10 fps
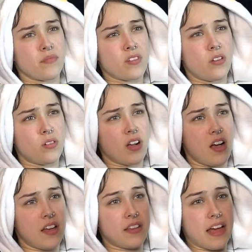Oh
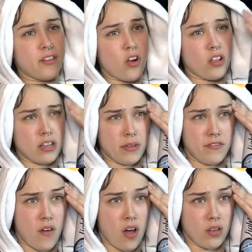god, yeah, they're all gonna be
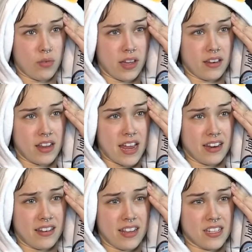following,
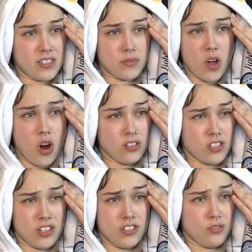and his car's
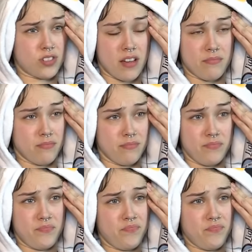gonna do something.